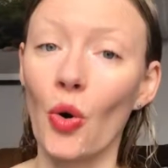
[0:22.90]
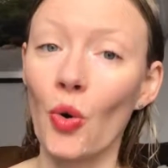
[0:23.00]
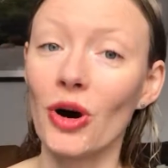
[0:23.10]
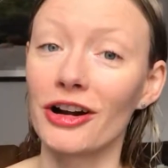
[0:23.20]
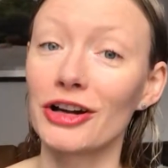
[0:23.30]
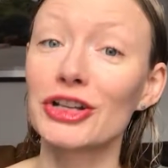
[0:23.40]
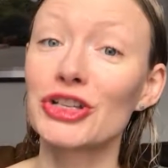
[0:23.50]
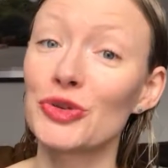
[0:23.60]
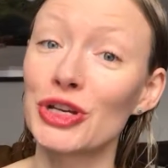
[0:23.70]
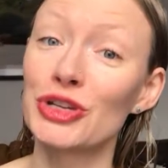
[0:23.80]
Or
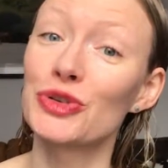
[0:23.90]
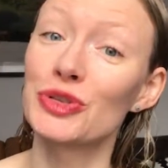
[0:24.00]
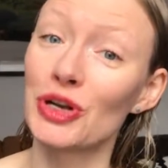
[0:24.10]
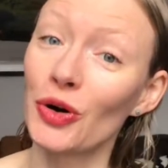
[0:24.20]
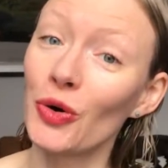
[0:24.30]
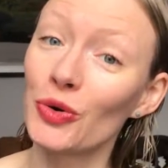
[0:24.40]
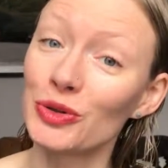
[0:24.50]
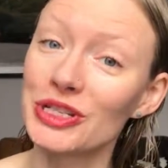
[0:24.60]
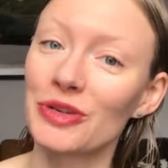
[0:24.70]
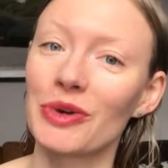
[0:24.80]
you could use a
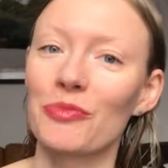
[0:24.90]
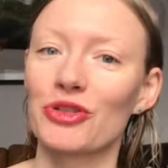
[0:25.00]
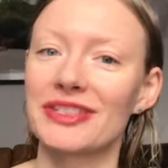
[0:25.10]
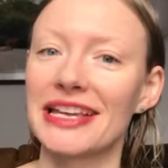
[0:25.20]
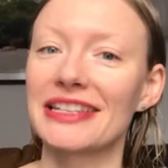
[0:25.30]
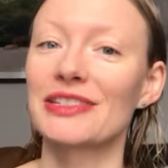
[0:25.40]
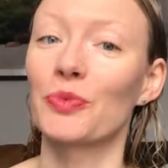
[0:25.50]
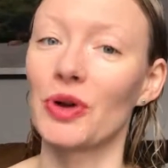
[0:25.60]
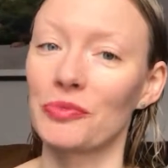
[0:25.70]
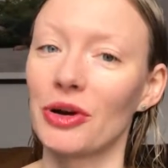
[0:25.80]
whole to represent
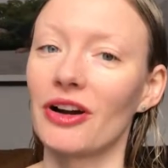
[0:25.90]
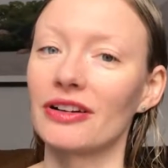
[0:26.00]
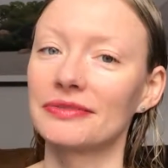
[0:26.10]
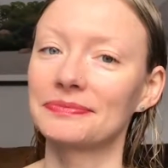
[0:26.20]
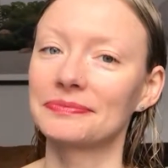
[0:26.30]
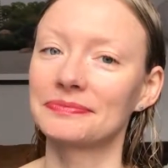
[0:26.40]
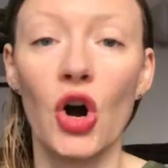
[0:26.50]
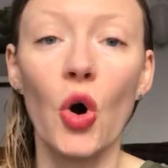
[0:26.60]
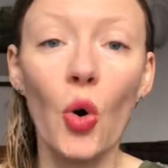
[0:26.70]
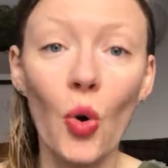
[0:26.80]
one part.
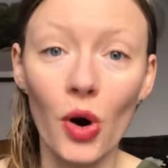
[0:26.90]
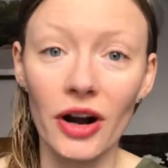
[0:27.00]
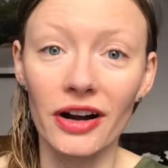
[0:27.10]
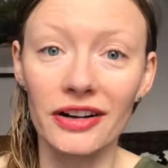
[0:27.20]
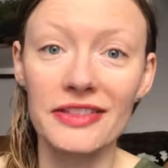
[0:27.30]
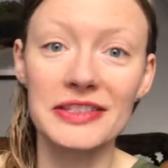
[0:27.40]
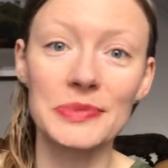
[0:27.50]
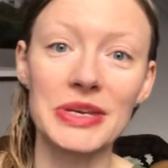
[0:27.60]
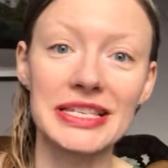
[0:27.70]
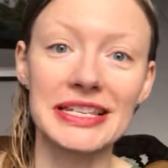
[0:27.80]
Or the
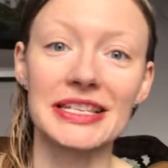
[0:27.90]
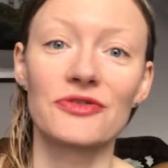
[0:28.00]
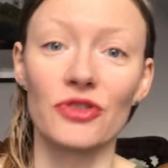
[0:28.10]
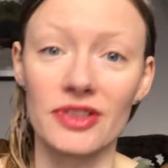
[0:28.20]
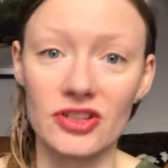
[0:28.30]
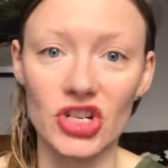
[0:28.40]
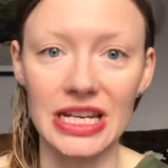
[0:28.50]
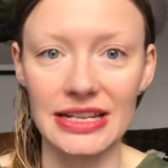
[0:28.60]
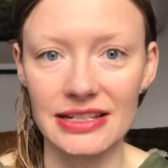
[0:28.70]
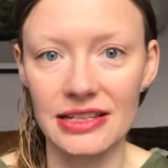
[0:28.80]
species for the
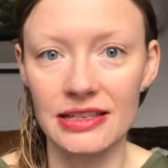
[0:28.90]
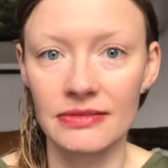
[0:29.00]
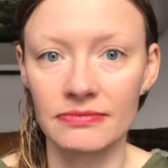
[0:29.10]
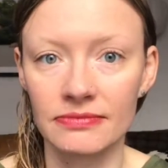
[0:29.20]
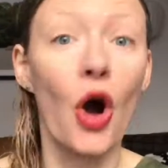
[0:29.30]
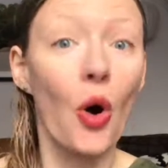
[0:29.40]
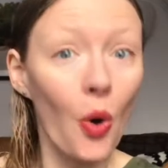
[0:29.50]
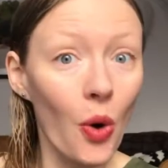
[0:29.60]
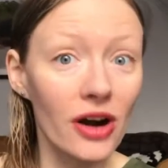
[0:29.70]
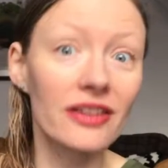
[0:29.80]
genus.
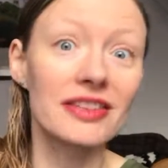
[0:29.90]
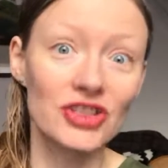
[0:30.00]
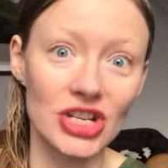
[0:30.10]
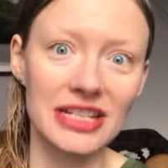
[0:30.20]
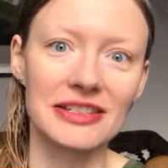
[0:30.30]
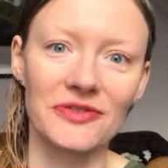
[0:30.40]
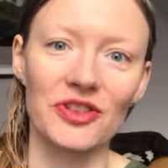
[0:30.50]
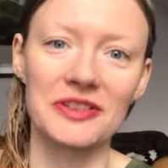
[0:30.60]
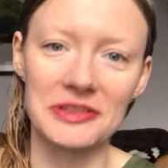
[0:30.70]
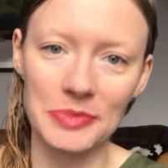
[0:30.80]
Or the genus
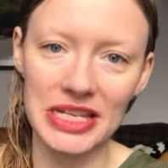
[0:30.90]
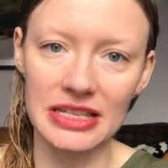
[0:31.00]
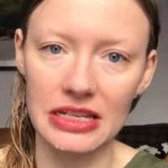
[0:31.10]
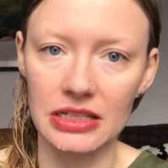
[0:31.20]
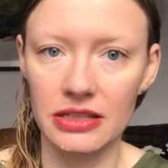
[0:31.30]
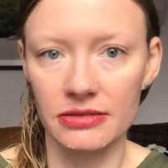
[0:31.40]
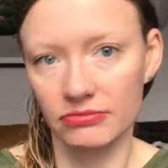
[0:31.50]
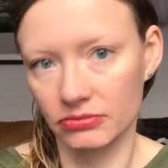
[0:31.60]
for the species